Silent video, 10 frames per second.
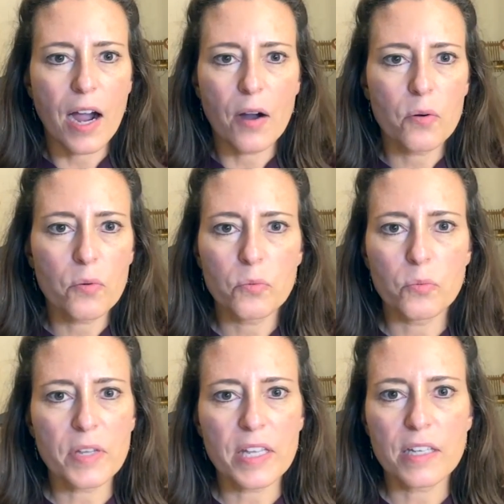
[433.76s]

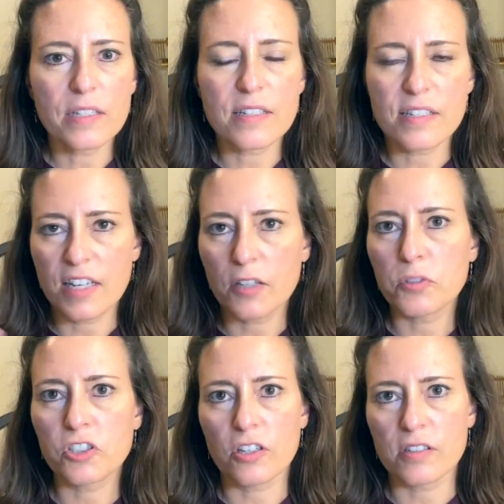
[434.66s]
we
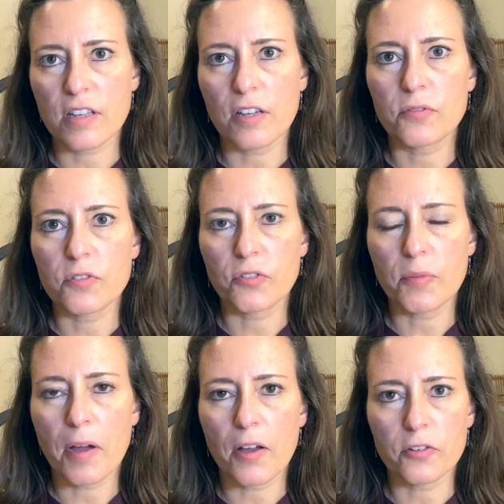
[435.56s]
distinguish ourselves
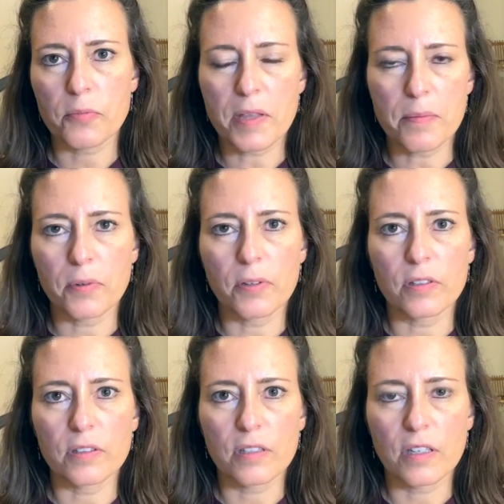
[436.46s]
from other
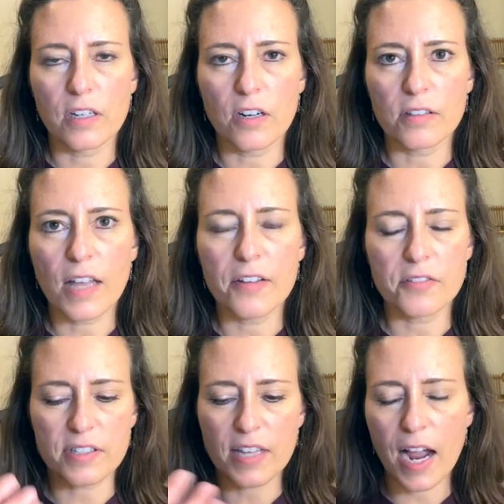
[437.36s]
people in our lives.
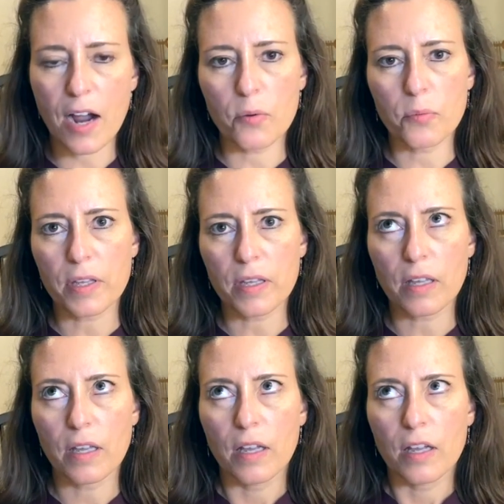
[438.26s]
It's how
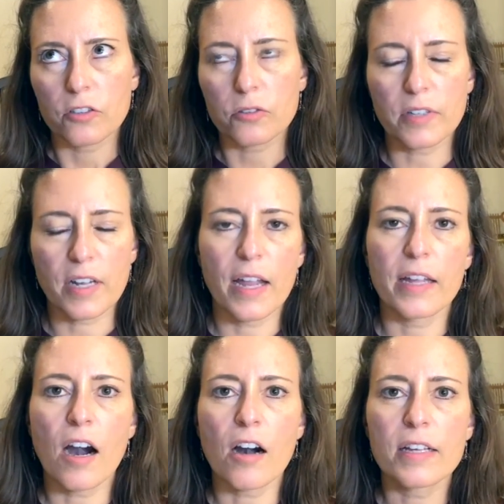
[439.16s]
we
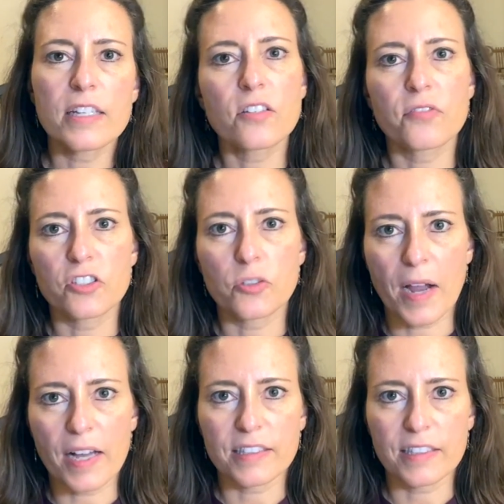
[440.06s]
create our
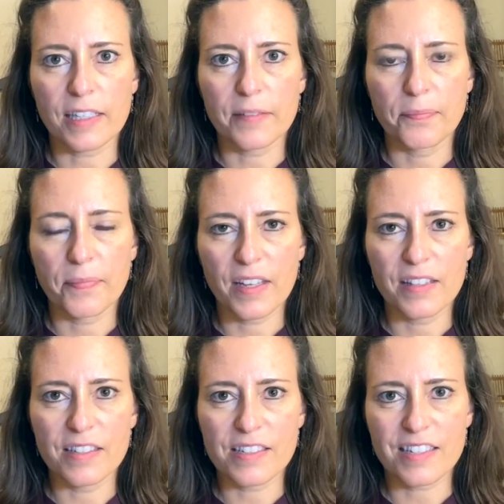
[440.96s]
individuality
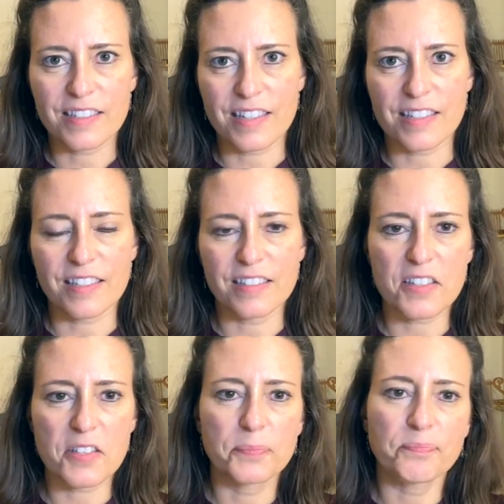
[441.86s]
in this existence.